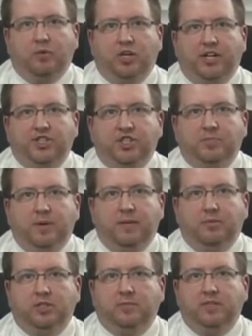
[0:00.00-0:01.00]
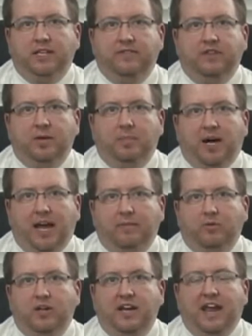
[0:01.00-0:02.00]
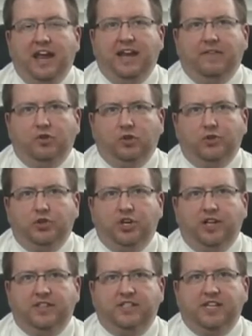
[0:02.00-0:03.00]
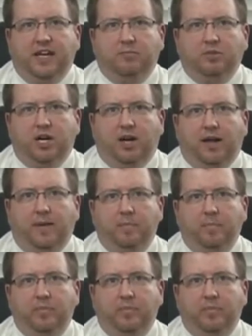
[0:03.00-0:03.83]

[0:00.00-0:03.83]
religious people to believe in the Bible and evolution at the same time.